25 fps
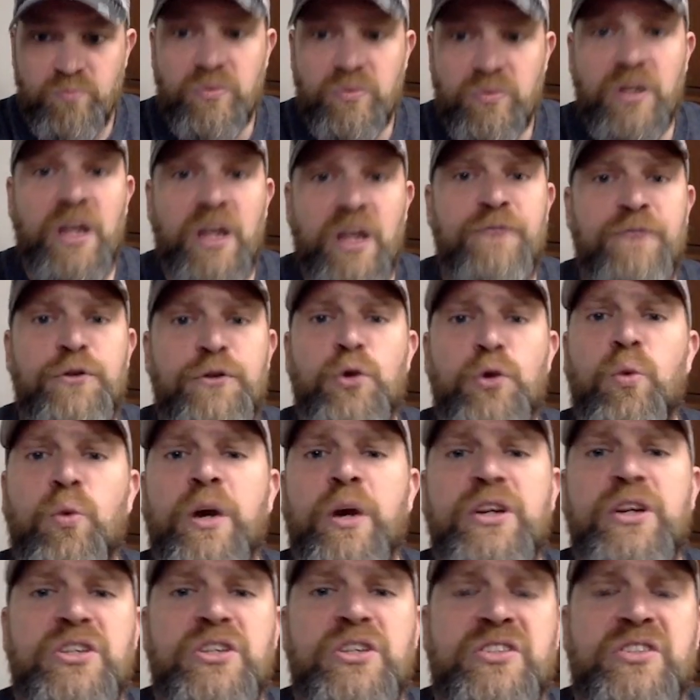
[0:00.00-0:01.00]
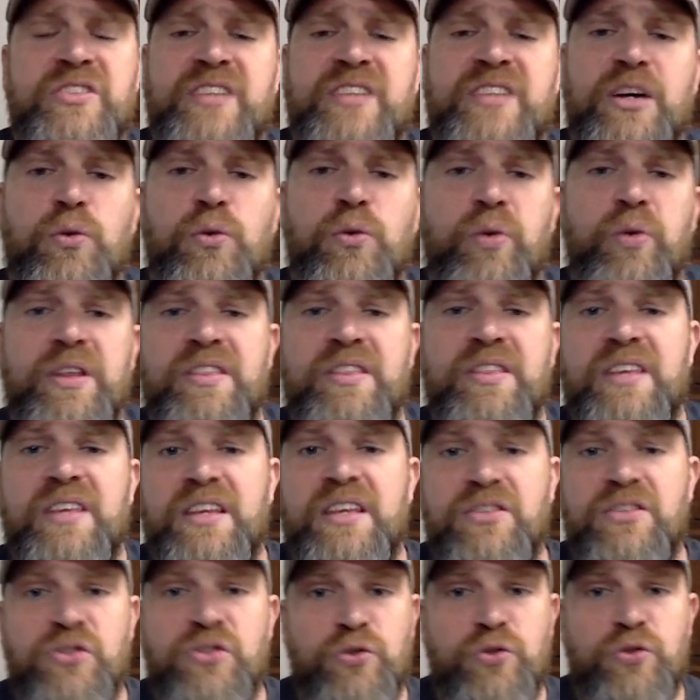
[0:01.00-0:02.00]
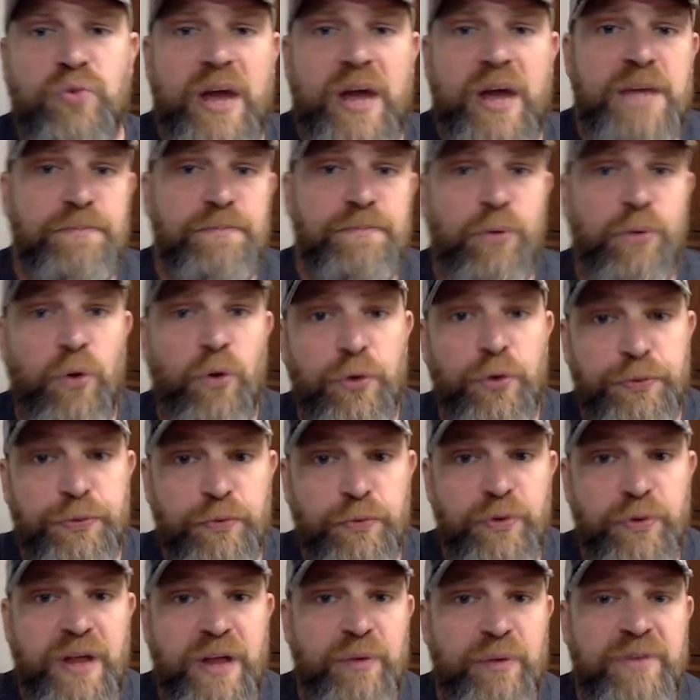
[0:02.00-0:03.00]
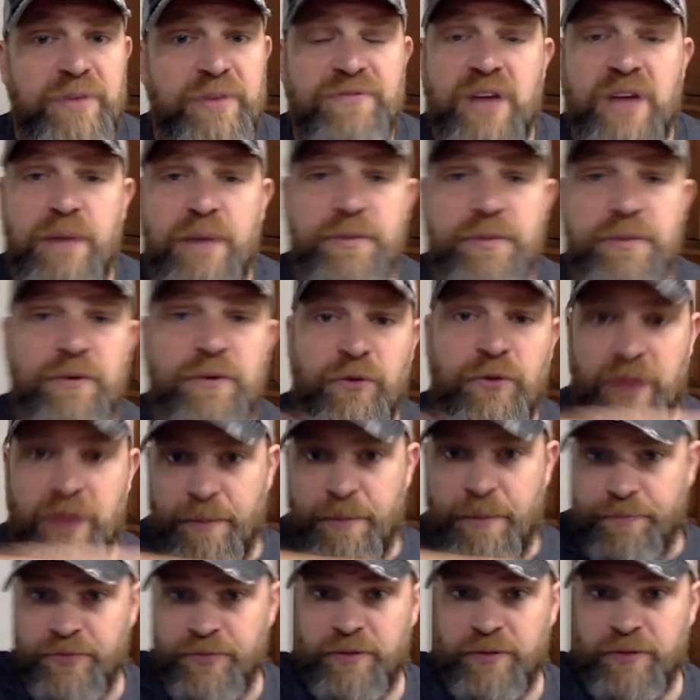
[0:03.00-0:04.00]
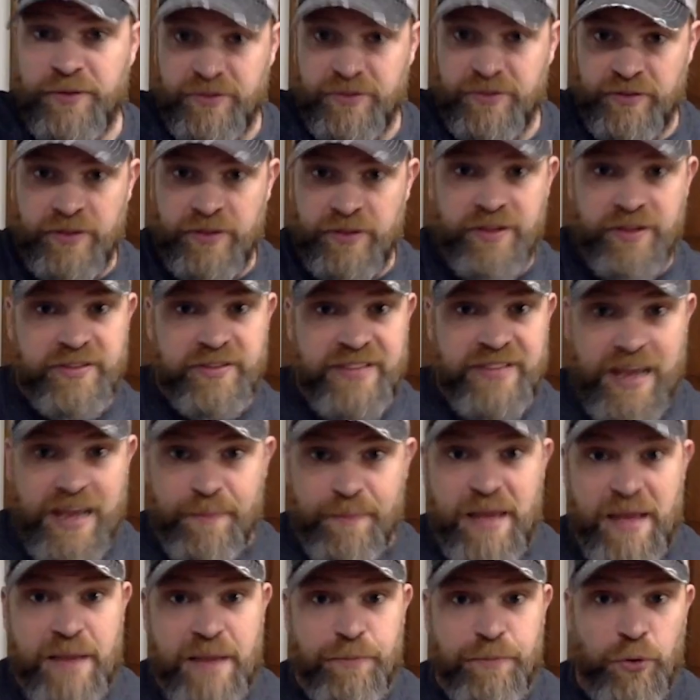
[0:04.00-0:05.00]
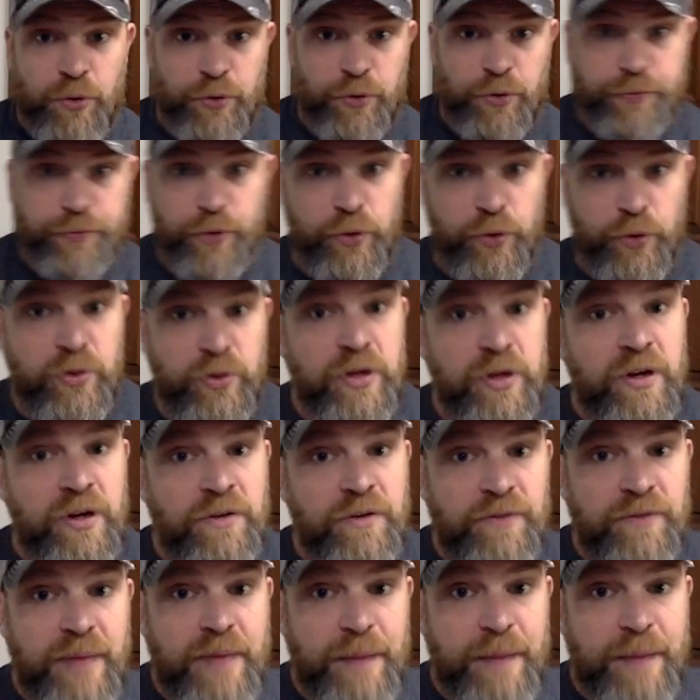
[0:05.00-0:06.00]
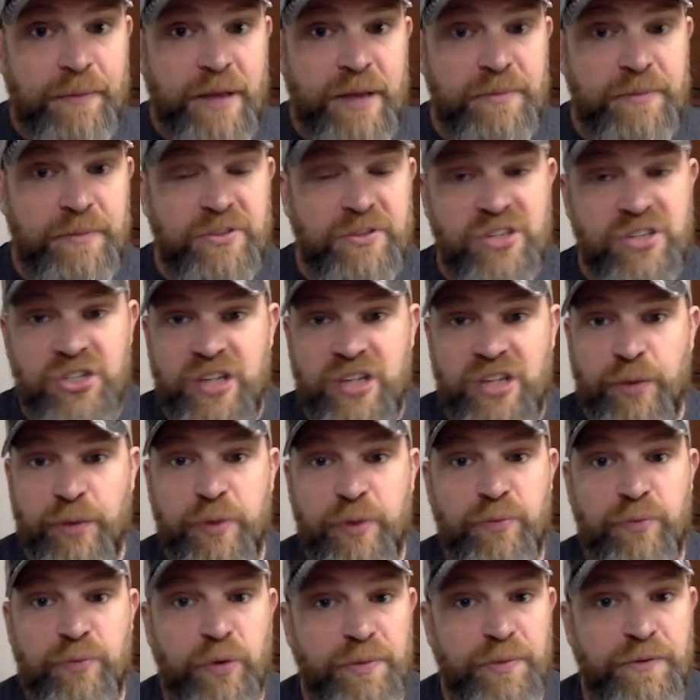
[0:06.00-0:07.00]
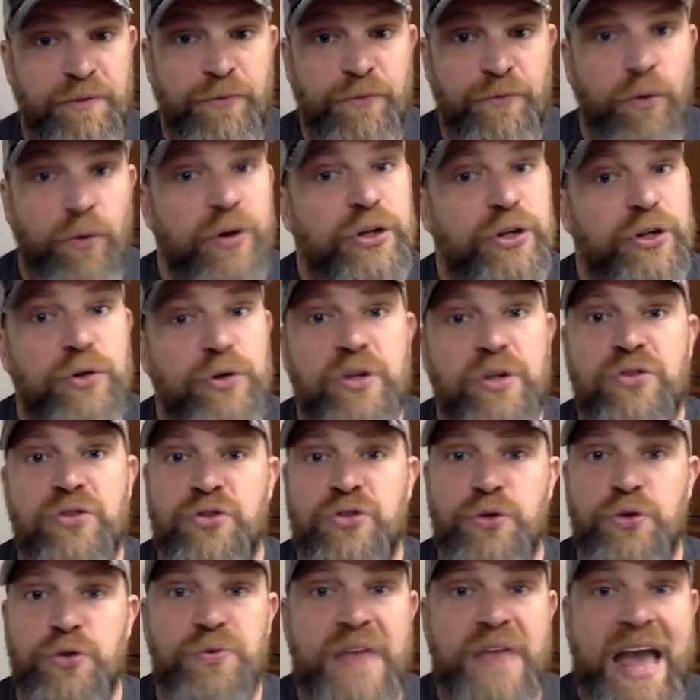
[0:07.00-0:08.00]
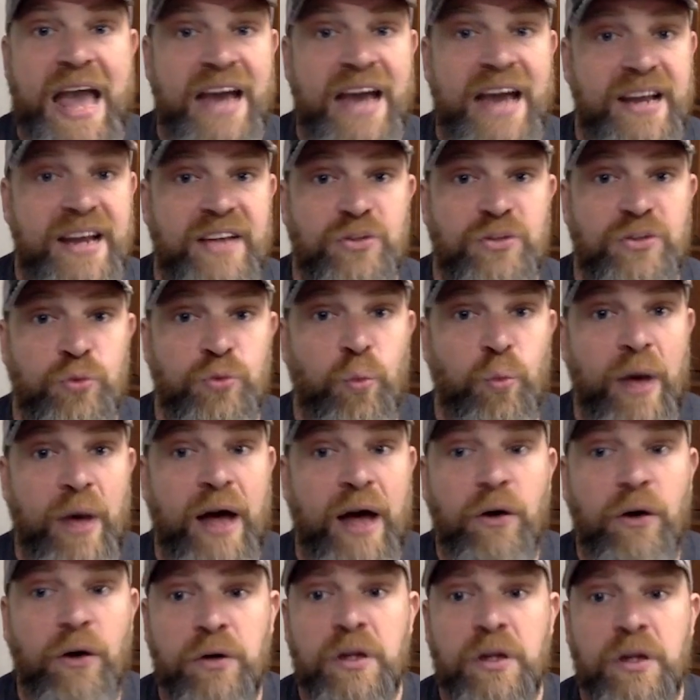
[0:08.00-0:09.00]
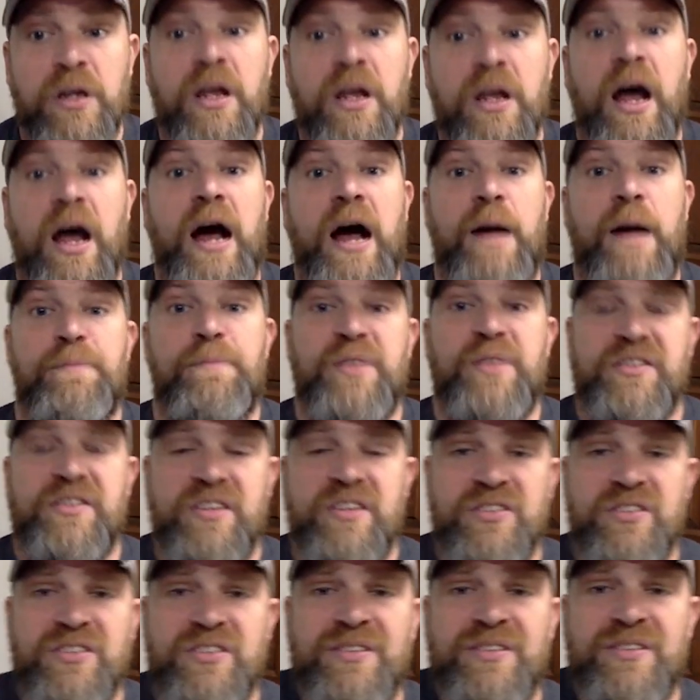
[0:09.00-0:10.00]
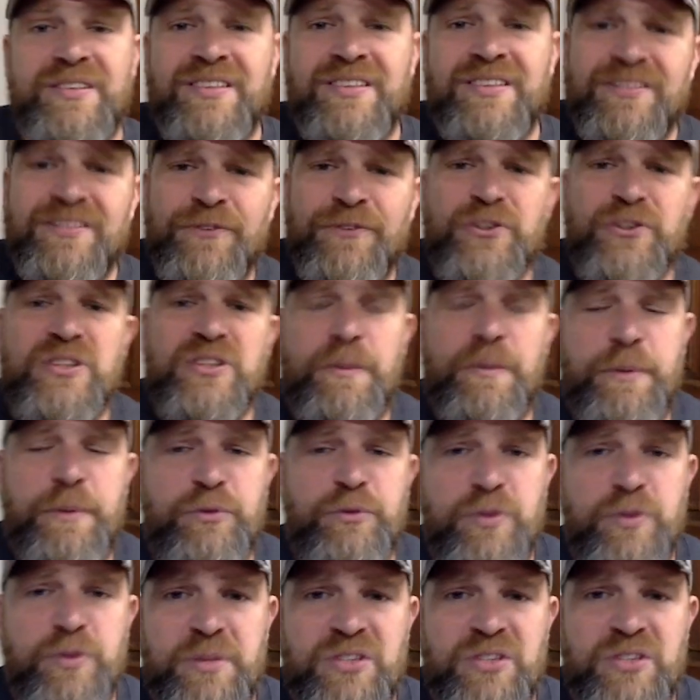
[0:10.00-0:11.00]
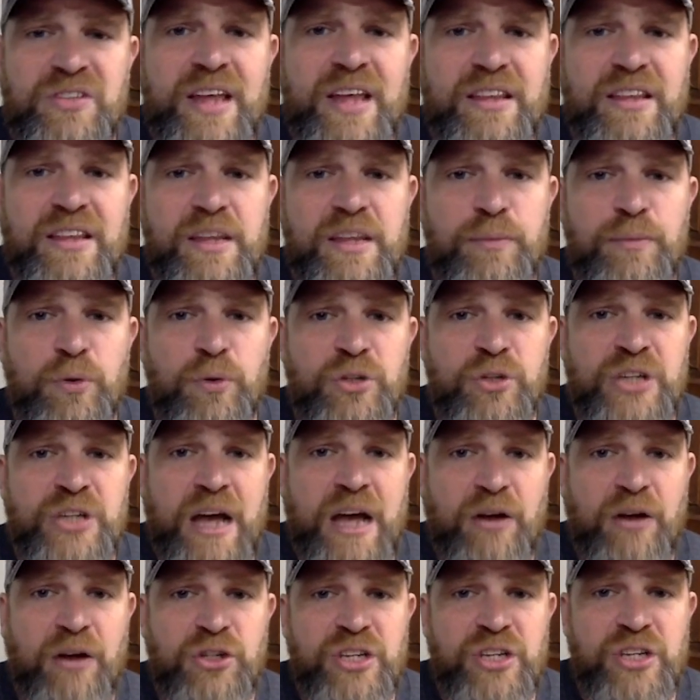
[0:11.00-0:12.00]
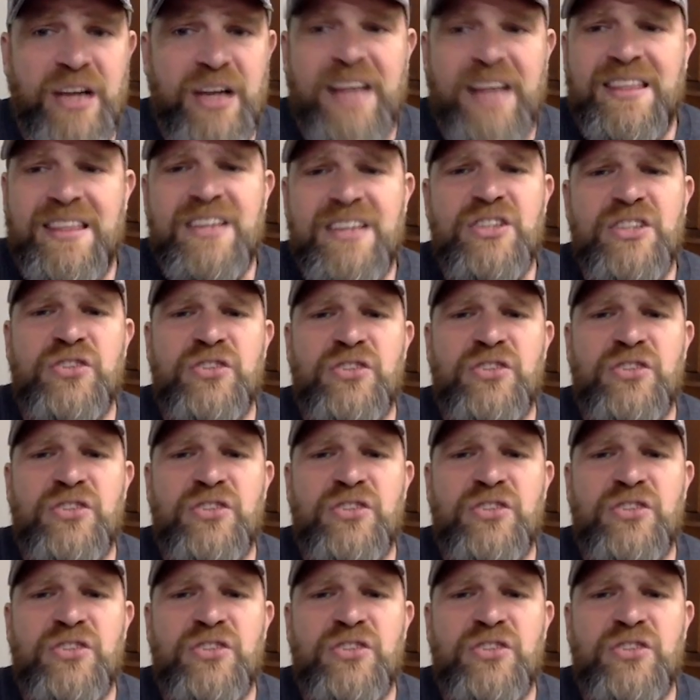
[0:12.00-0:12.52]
if you want to just stick with the straight pull-through that we've done before, the sandbag pull-through for that plank position that we've worked before, you can do that as well. This for some people is going to be slightly more challenging. I think it just